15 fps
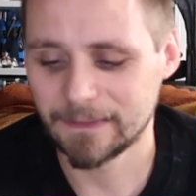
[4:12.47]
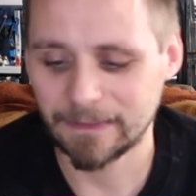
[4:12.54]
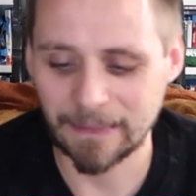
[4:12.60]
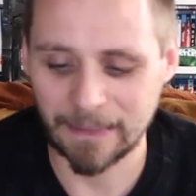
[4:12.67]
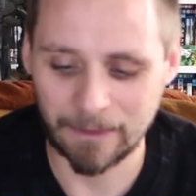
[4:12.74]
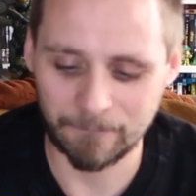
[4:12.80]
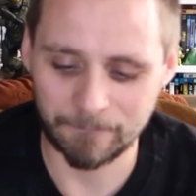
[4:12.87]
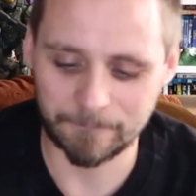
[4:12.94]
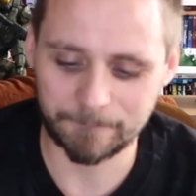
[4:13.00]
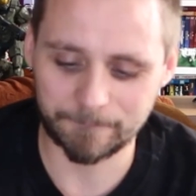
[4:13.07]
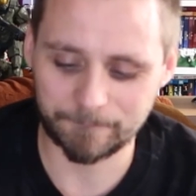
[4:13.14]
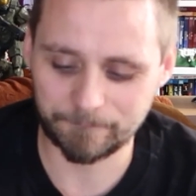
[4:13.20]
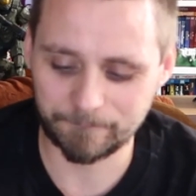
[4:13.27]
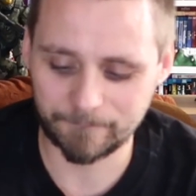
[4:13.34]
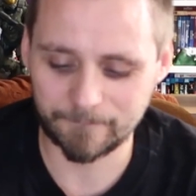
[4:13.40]
Now,
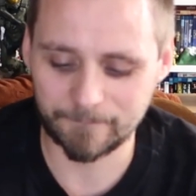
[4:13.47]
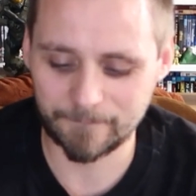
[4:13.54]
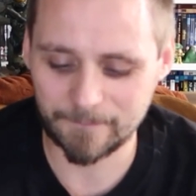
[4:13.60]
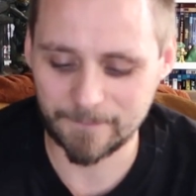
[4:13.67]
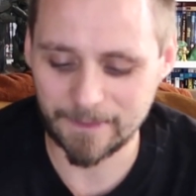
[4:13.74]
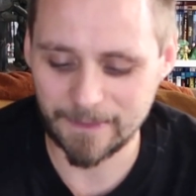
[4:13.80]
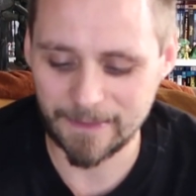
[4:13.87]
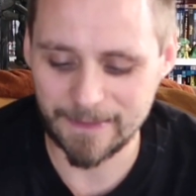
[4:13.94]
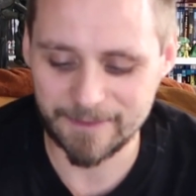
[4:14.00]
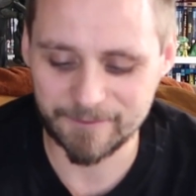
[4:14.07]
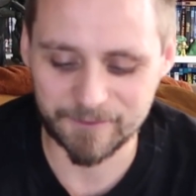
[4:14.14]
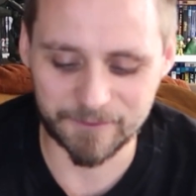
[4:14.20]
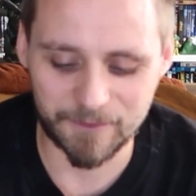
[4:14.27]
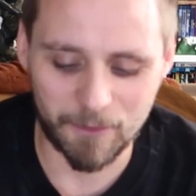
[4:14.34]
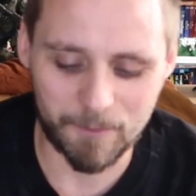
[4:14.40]

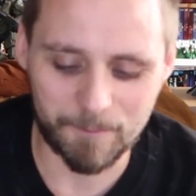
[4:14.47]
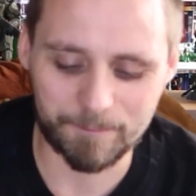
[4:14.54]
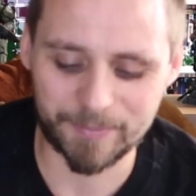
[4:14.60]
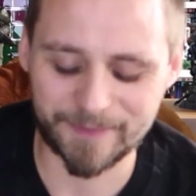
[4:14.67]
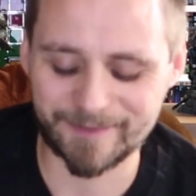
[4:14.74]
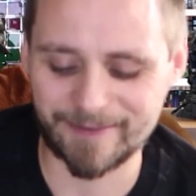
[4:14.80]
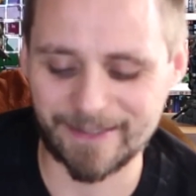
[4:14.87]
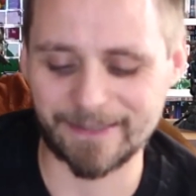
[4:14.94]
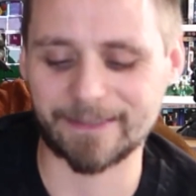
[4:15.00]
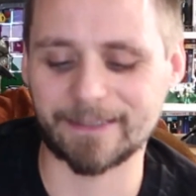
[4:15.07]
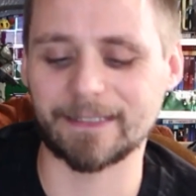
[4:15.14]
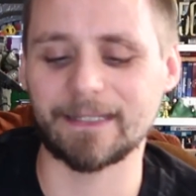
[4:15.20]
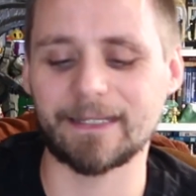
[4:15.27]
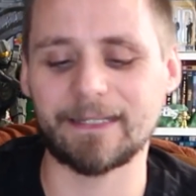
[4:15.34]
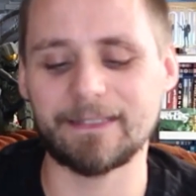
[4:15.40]
it's not
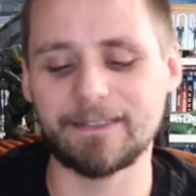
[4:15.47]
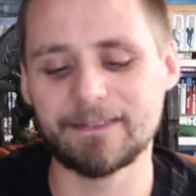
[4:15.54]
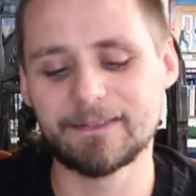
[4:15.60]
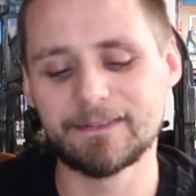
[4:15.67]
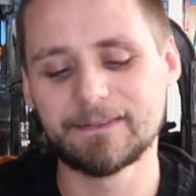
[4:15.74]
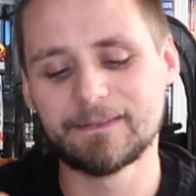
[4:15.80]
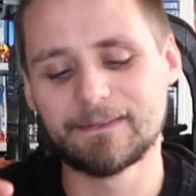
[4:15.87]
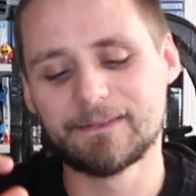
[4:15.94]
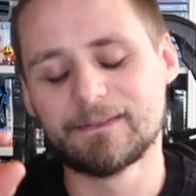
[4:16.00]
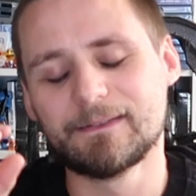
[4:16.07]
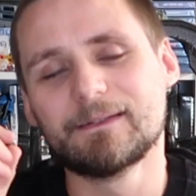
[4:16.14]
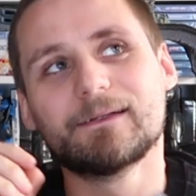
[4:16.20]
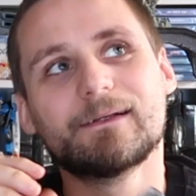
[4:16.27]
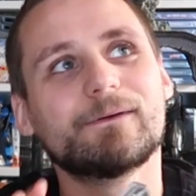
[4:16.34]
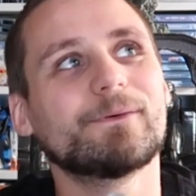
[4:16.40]
particularly,
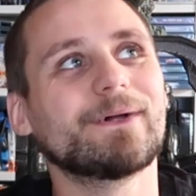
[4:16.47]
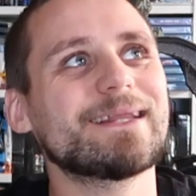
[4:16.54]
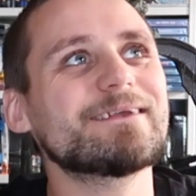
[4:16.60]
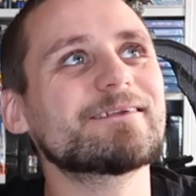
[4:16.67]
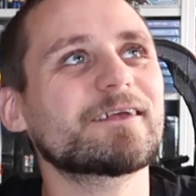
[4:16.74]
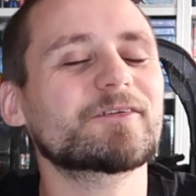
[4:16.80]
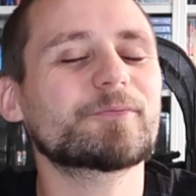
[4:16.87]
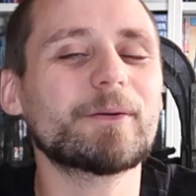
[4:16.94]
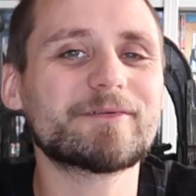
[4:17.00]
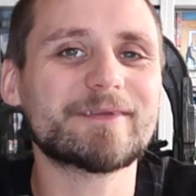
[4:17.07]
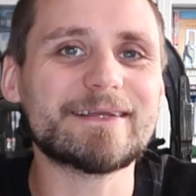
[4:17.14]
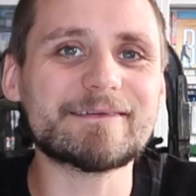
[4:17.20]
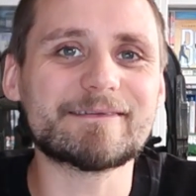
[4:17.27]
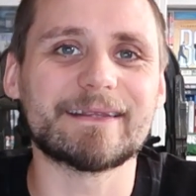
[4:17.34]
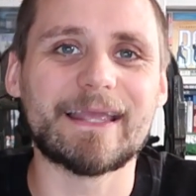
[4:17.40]
well, I suppose it
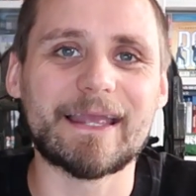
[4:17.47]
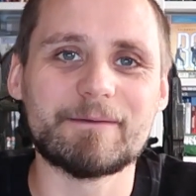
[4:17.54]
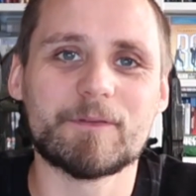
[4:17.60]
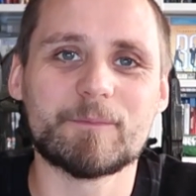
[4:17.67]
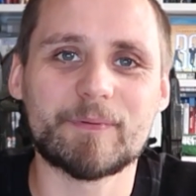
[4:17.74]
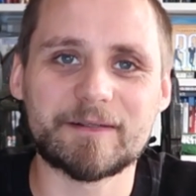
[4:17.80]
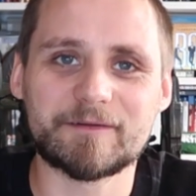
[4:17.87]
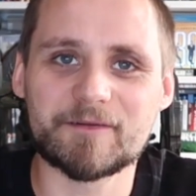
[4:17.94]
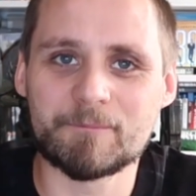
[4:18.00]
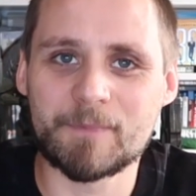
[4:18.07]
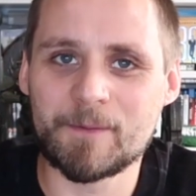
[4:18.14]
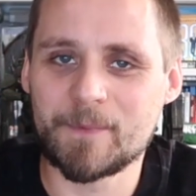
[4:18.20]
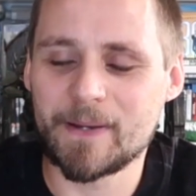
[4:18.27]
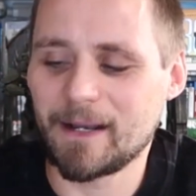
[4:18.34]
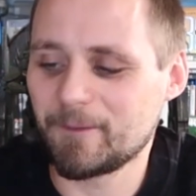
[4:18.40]
is the game that brings the
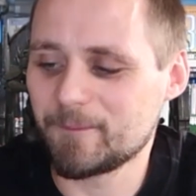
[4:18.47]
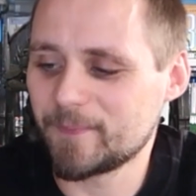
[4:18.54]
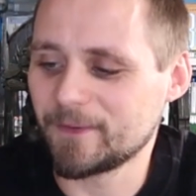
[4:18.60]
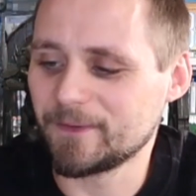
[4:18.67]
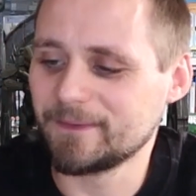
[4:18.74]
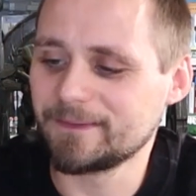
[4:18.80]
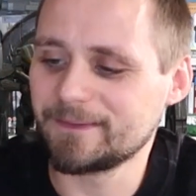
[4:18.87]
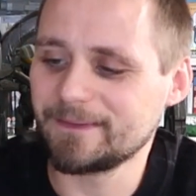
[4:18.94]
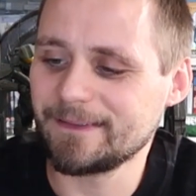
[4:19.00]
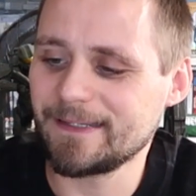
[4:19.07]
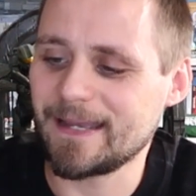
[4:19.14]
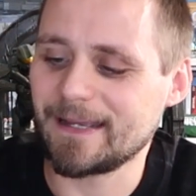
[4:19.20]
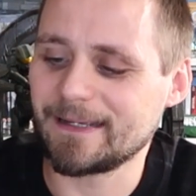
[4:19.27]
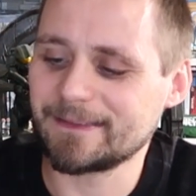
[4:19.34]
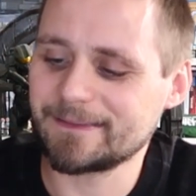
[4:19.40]
memory out, but
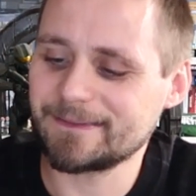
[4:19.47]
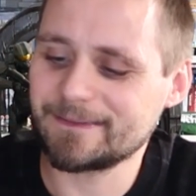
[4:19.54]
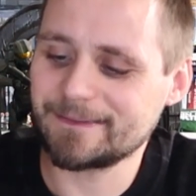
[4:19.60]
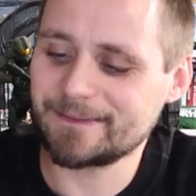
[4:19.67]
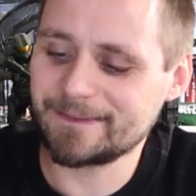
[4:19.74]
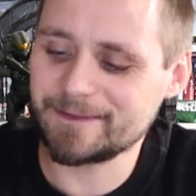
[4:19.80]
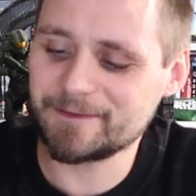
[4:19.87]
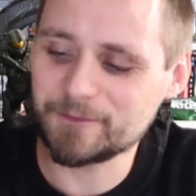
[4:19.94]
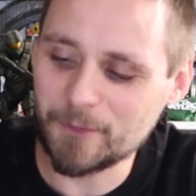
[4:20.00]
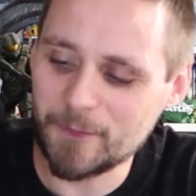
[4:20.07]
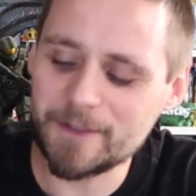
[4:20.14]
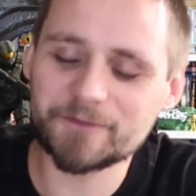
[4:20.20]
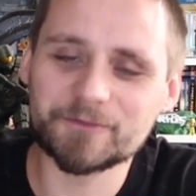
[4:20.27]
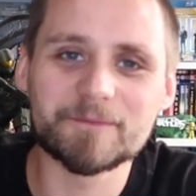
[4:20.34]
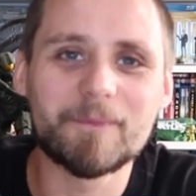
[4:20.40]
yeah, this
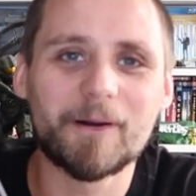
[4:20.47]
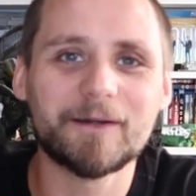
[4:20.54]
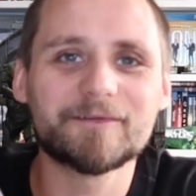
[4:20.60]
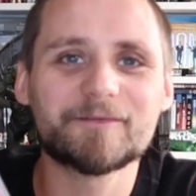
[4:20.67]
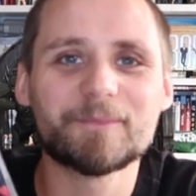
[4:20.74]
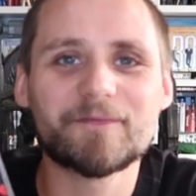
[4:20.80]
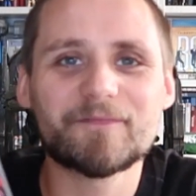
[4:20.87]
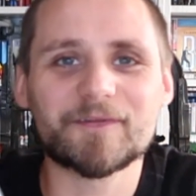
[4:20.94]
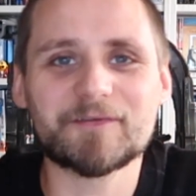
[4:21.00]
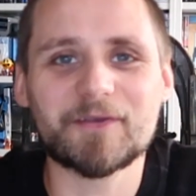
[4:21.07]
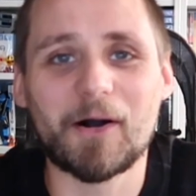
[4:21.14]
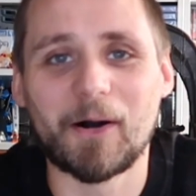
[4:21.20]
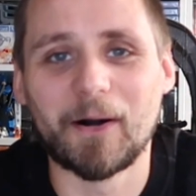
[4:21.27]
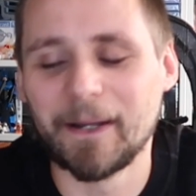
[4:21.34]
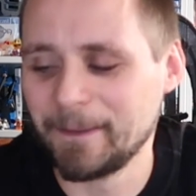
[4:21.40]
always reminds me of the
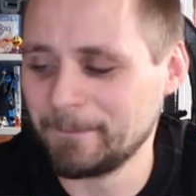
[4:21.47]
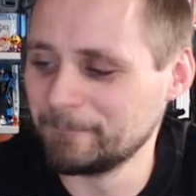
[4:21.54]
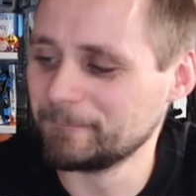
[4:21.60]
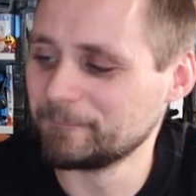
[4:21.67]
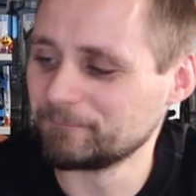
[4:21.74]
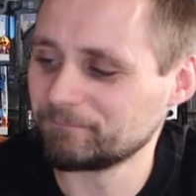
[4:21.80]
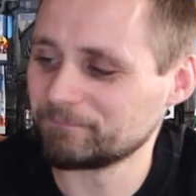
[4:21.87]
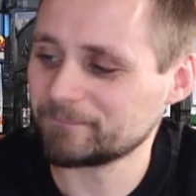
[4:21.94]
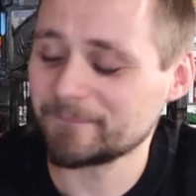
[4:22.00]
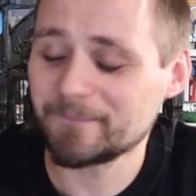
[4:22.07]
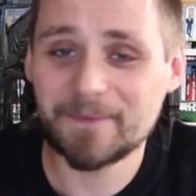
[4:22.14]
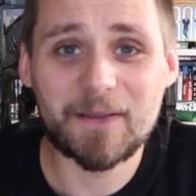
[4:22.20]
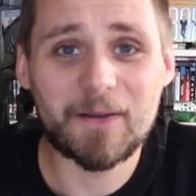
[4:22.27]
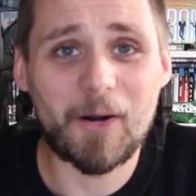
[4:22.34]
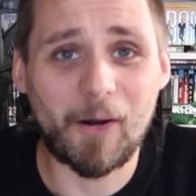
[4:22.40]
time
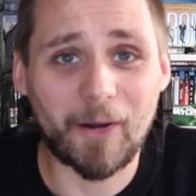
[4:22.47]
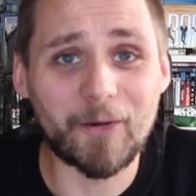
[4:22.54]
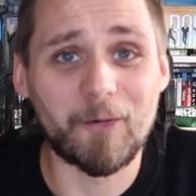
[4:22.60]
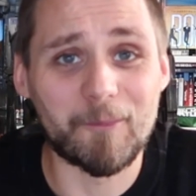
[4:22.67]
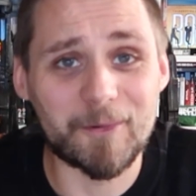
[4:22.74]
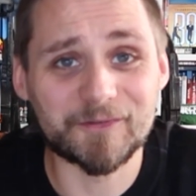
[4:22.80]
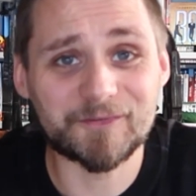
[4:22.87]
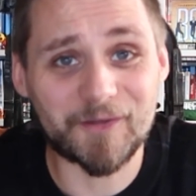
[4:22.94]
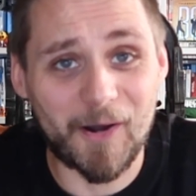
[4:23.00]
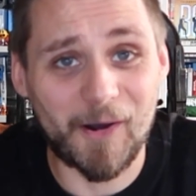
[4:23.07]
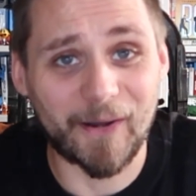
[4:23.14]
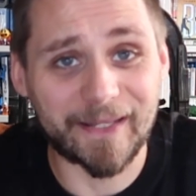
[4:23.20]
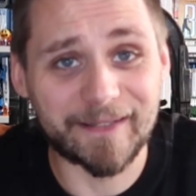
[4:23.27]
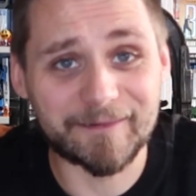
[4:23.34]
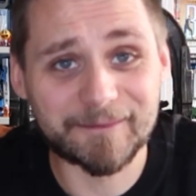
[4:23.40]
I almost
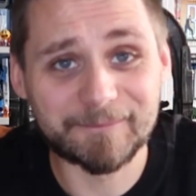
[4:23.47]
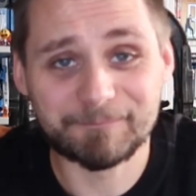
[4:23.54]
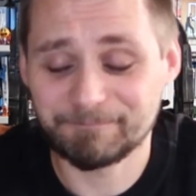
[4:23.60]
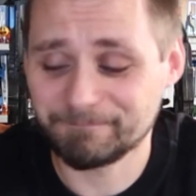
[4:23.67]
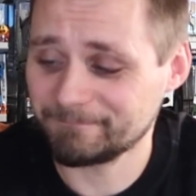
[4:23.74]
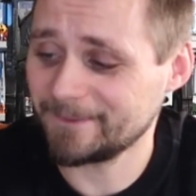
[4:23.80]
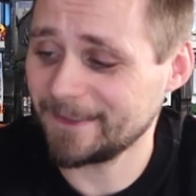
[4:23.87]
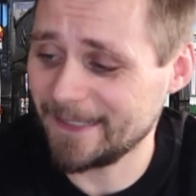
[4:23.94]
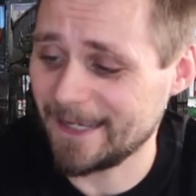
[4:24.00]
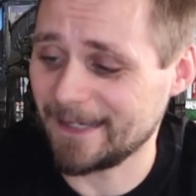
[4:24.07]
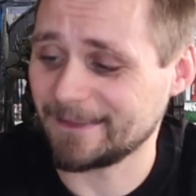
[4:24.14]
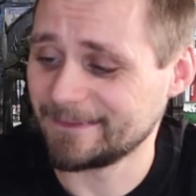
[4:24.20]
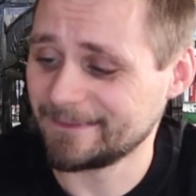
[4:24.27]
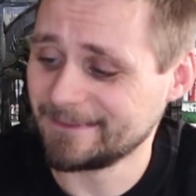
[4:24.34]
died. Yeah.